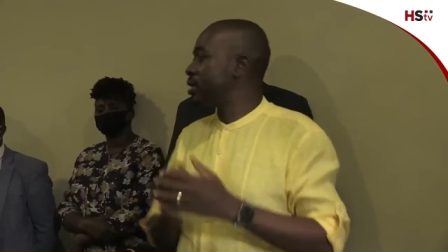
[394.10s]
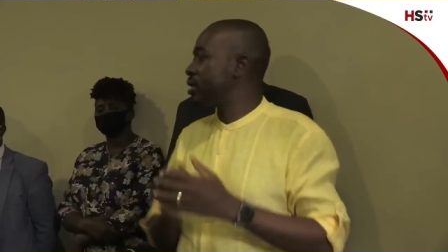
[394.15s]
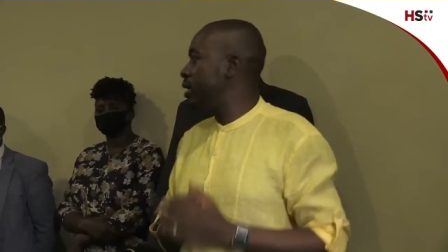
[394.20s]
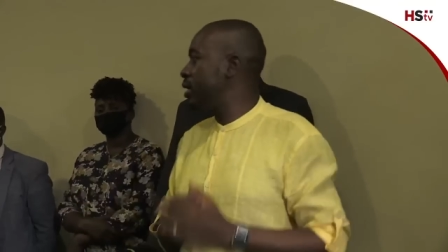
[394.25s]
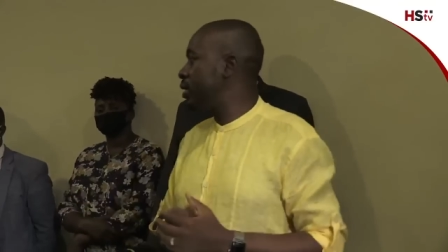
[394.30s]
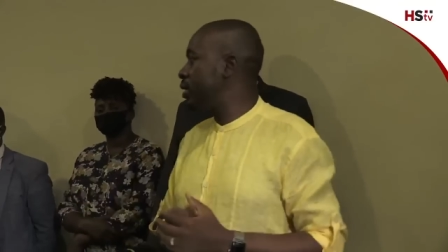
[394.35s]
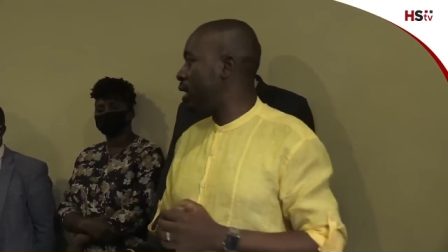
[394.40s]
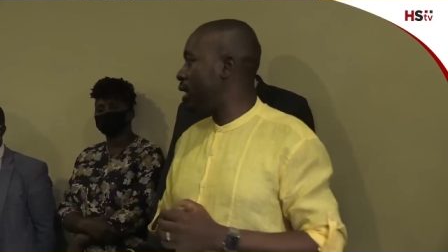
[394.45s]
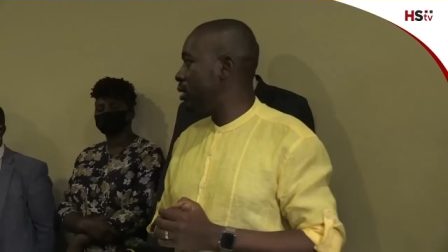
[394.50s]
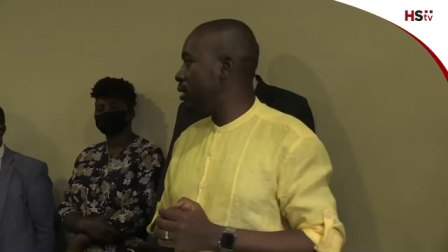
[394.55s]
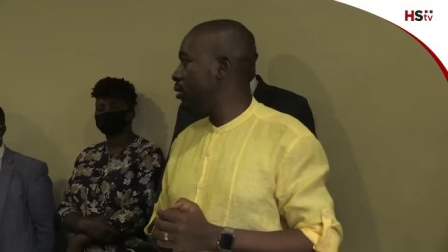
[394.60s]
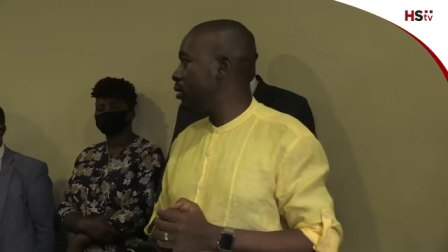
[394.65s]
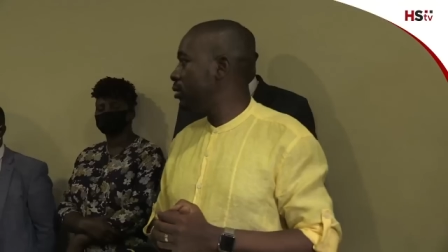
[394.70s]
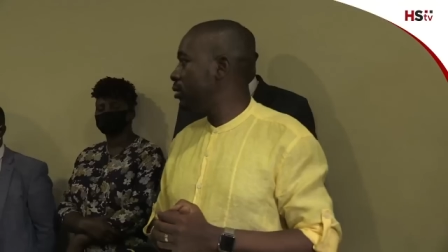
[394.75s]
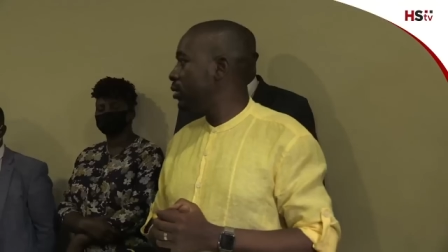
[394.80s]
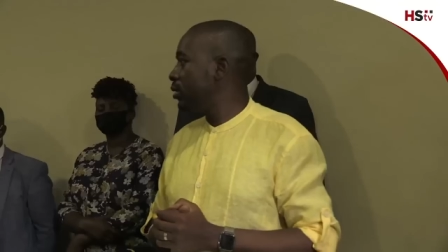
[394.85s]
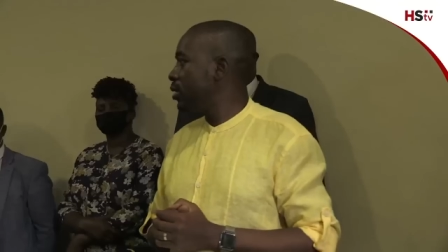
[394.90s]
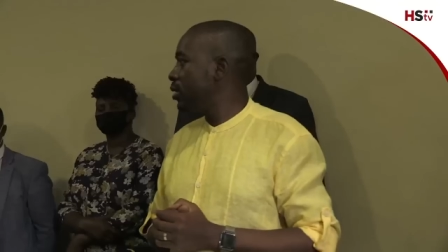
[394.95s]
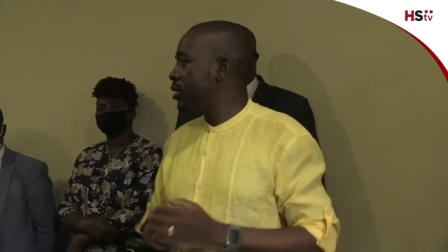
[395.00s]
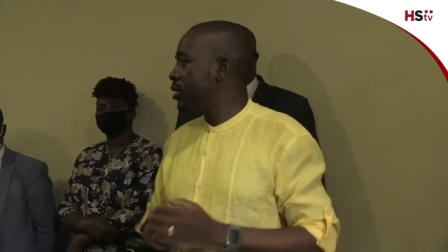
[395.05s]
sender.
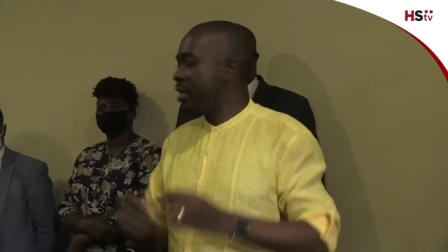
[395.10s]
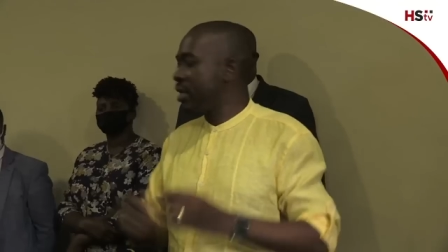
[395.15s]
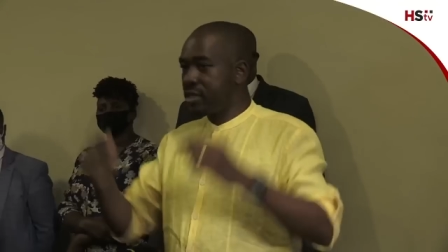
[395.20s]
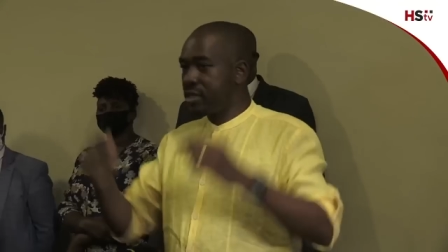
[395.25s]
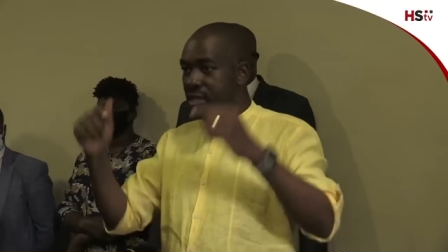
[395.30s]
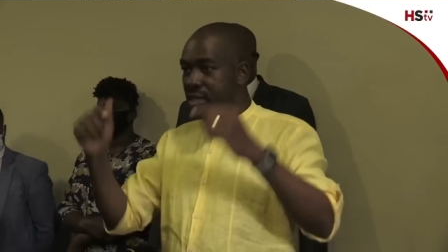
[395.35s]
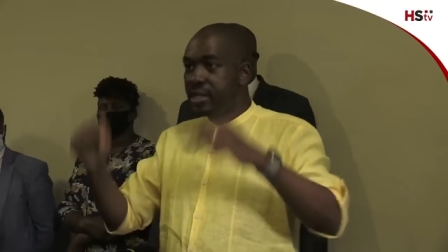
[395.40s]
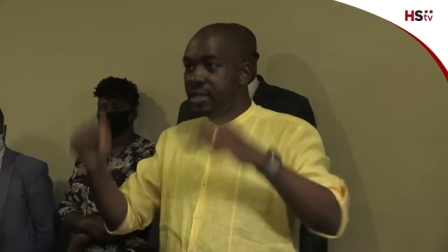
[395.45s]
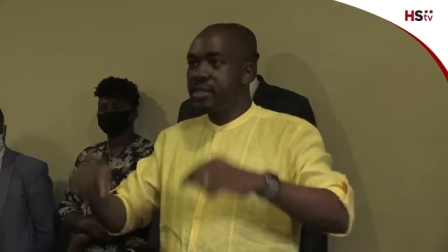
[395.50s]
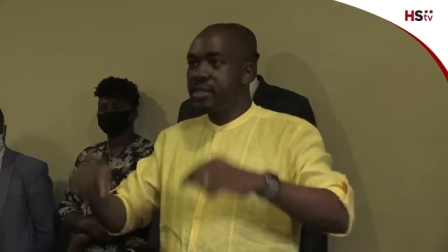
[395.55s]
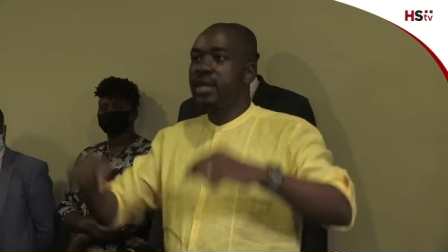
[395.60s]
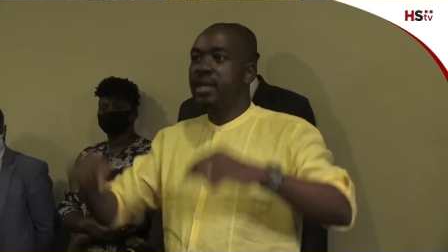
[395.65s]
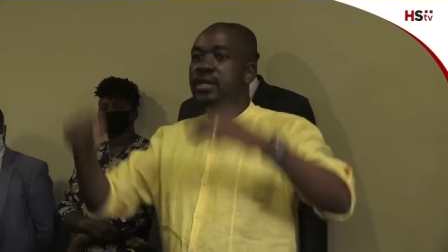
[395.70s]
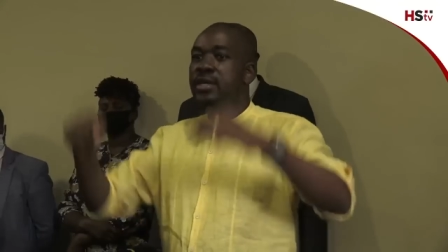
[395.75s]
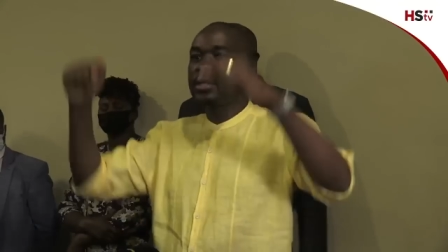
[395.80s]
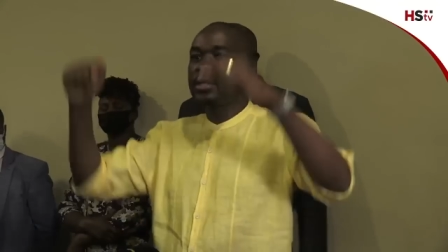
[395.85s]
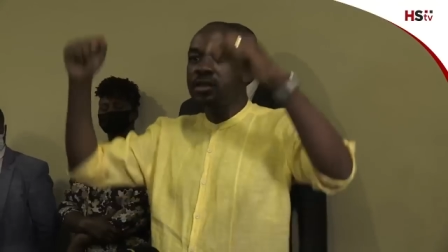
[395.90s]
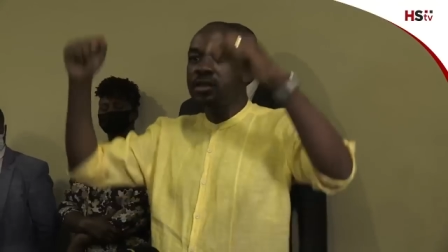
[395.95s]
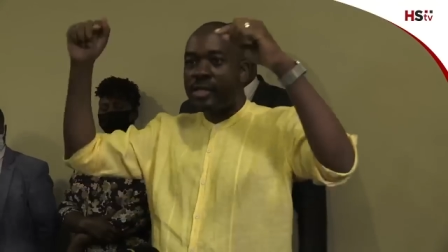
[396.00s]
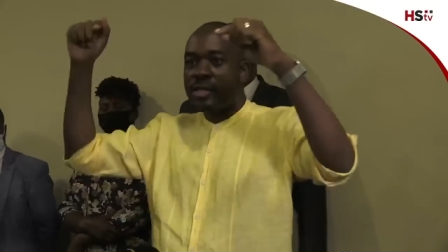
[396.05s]
The citizen
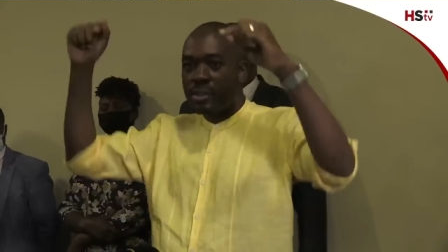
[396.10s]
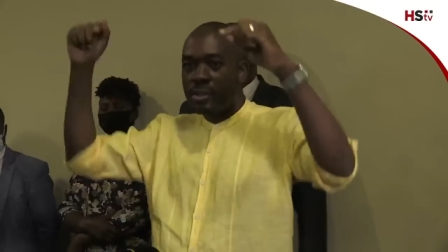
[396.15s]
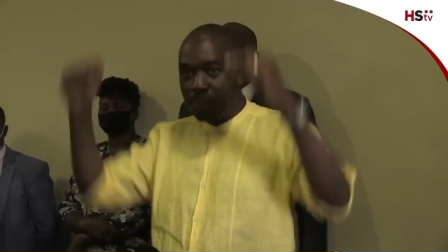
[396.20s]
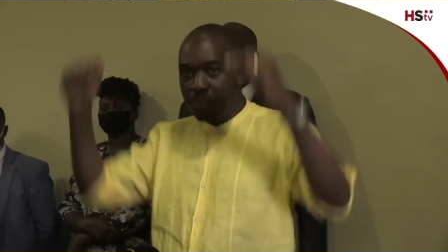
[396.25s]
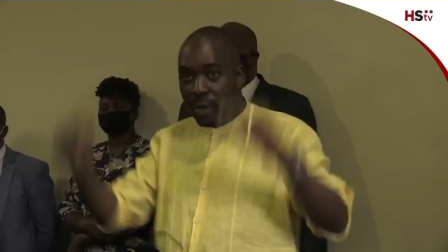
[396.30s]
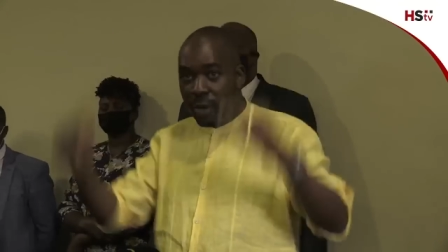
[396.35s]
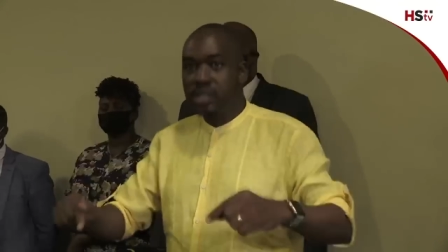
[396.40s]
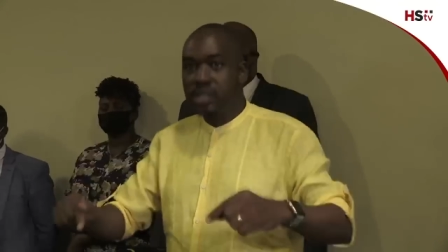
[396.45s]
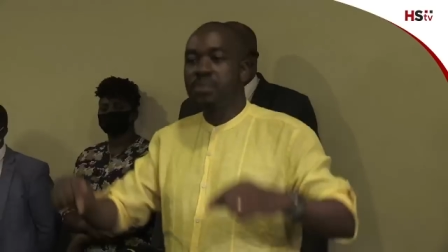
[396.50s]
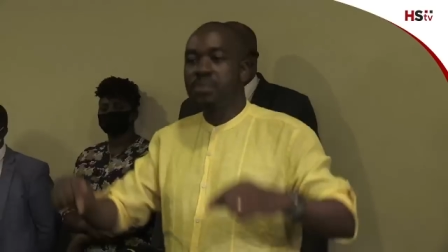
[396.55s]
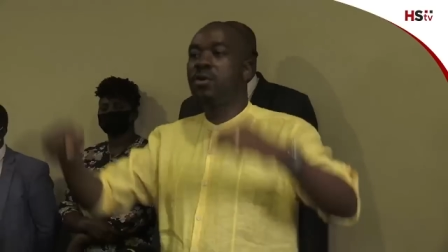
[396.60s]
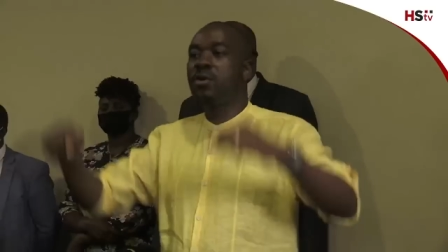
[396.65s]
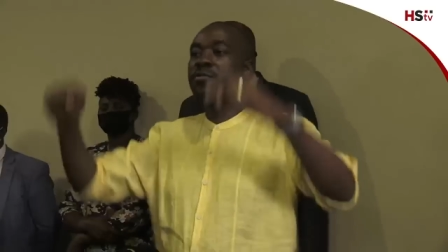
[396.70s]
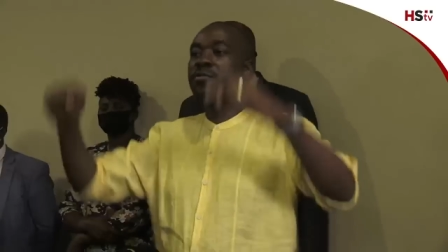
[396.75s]
is responsible